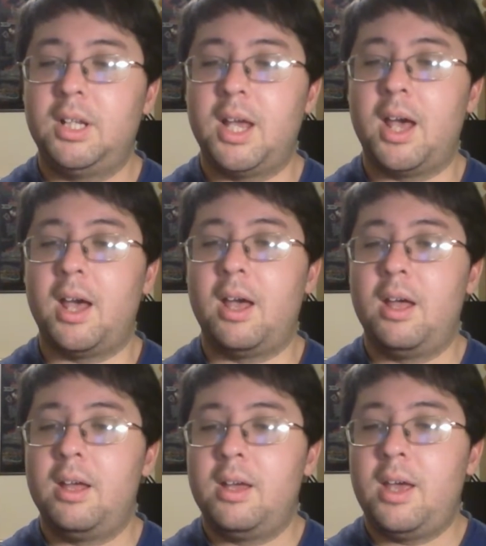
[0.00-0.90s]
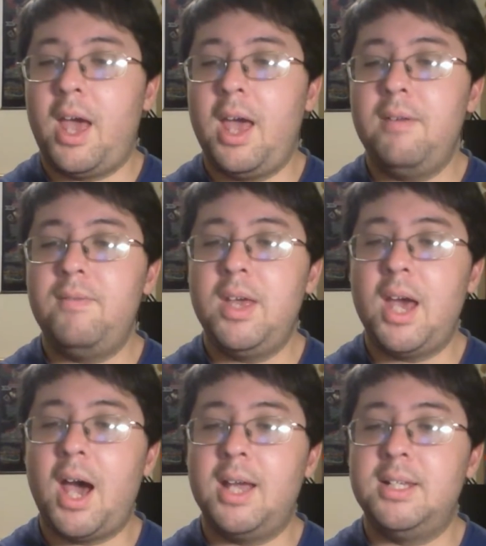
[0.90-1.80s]
Yeah,
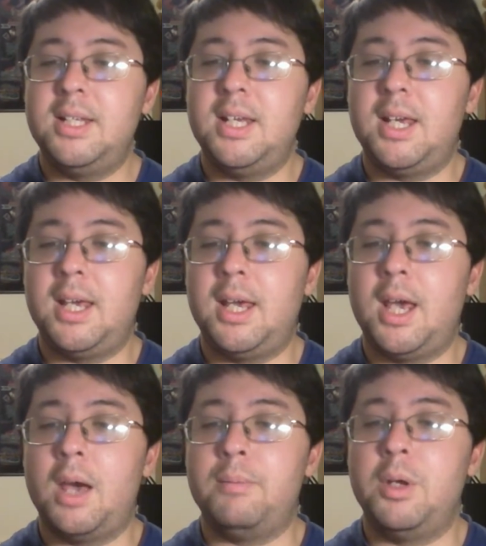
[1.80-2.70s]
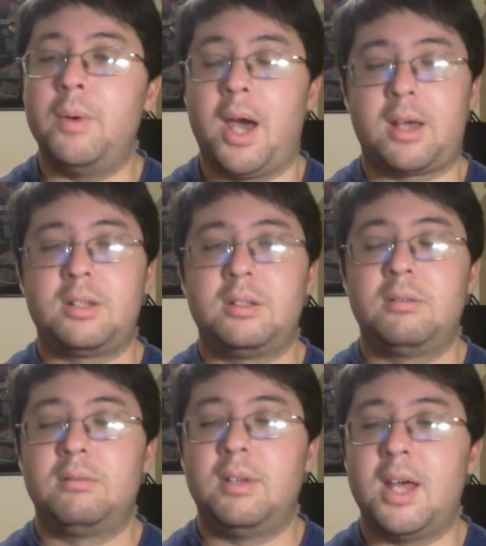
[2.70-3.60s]
Avidemux.
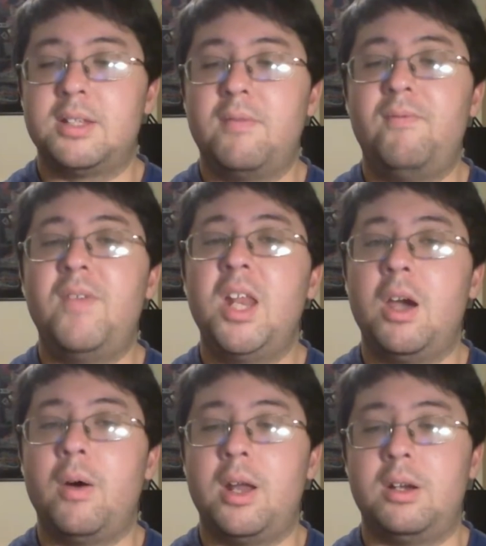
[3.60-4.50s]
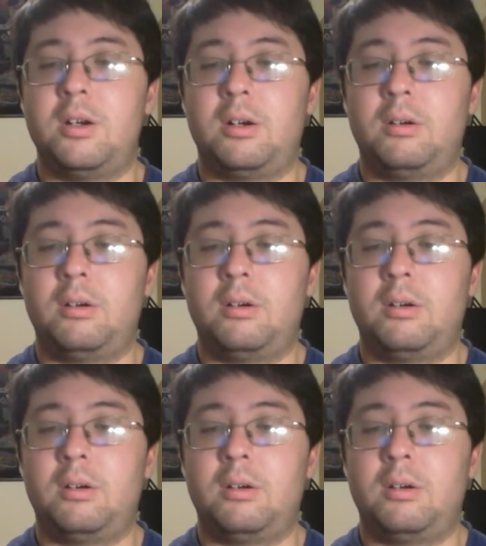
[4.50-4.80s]
That's a video editor.